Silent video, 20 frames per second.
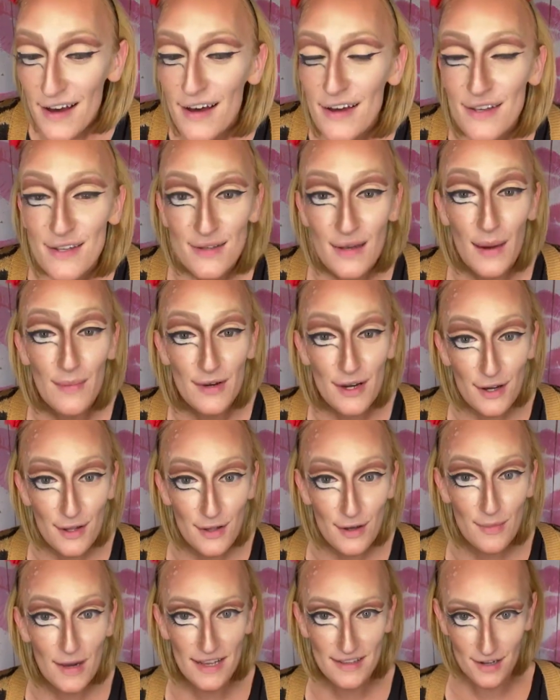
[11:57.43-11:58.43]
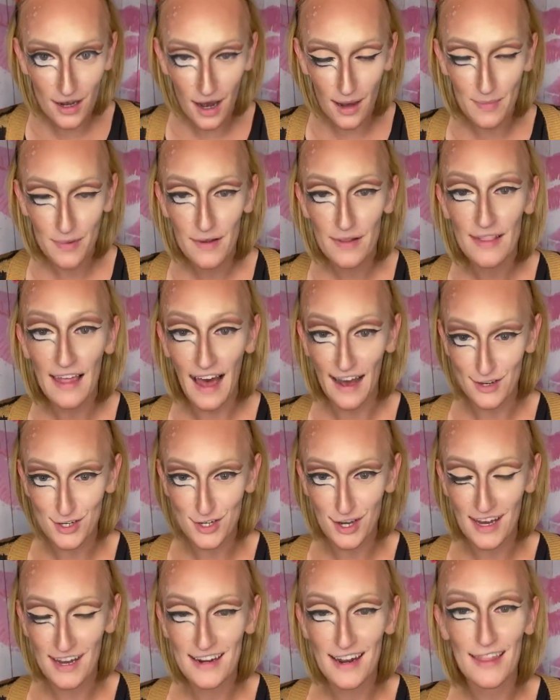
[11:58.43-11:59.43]
So I'm gonna glue my top lash
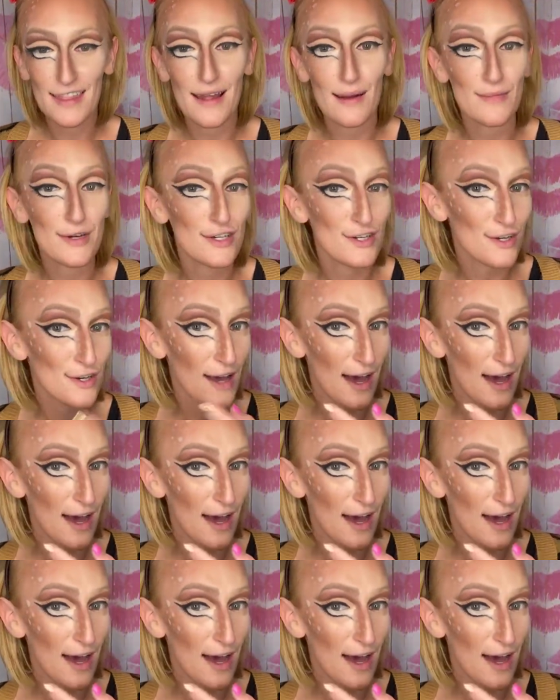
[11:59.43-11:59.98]
on, and then I'm gonna show you